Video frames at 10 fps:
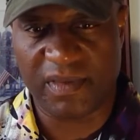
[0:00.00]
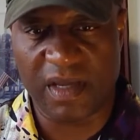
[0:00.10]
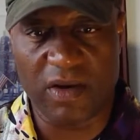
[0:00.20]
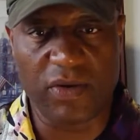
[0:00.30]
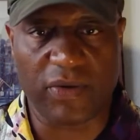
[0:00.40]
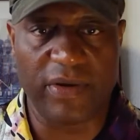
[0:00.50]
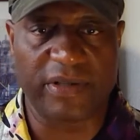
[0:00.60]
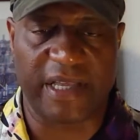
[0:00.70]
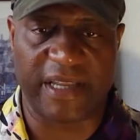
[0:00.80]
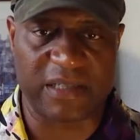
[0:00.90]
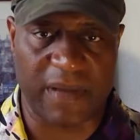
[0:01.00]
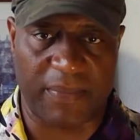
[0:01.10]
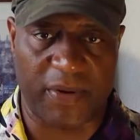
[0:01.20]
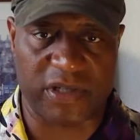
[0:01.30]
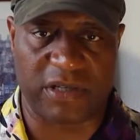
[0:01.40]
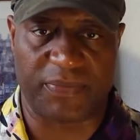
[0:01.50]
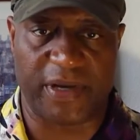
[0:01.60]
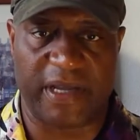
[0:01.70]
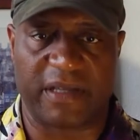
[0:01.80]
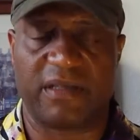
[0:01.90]
I don't agree with that. That's my personal
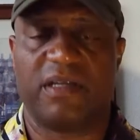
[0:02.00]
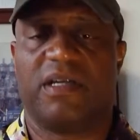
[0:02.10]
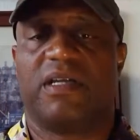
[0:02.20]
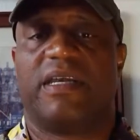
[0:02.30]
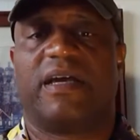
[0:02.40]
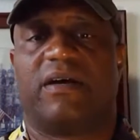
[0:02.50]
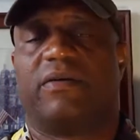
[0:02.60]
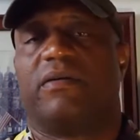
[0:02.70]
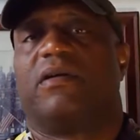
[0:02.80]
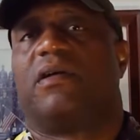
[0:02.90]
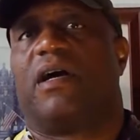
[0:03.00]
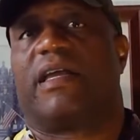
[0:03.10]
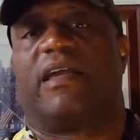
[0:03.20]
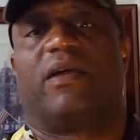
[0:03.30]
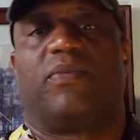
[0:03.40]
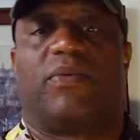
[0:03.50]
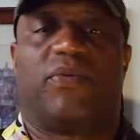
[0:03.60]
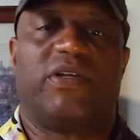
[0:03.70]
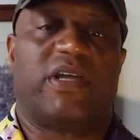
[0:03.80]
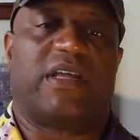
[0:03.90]
opinion. Now, again,
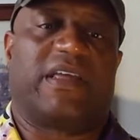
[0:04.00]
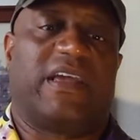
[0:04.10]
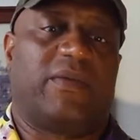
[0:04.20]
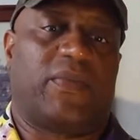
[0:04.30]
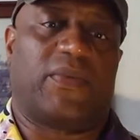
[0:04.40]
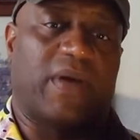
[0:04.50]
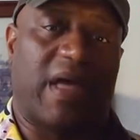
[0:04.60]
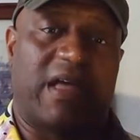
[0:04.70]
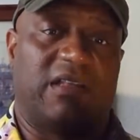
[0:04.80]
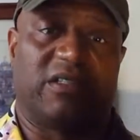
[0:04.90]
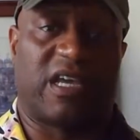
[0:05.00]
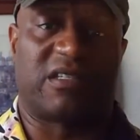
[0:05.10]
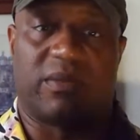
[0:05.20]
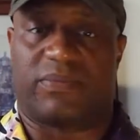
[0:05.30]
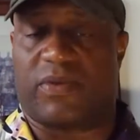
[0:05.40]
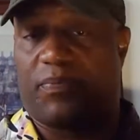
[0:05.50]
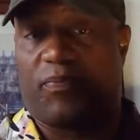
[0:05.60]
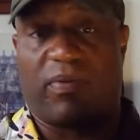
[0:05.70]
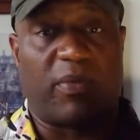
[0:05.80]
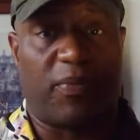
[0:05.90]
I looked at some
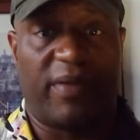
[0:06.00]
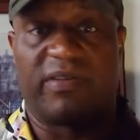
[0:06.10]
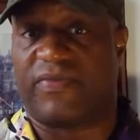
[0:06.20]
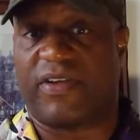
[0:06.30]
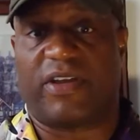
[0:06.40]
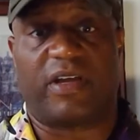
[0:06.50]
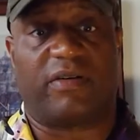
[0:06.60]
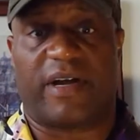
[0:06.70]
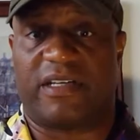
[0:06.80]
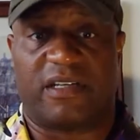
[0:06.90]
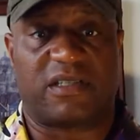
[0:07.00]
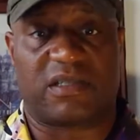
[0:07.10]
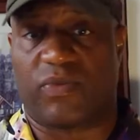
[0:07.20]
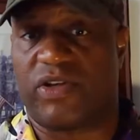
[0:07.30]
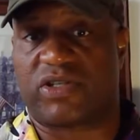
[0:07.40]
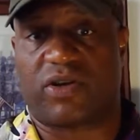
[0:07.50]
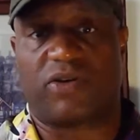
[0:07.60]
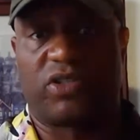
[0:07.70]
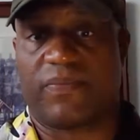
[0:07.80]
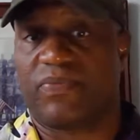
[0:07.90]
from a previous video. I done some research.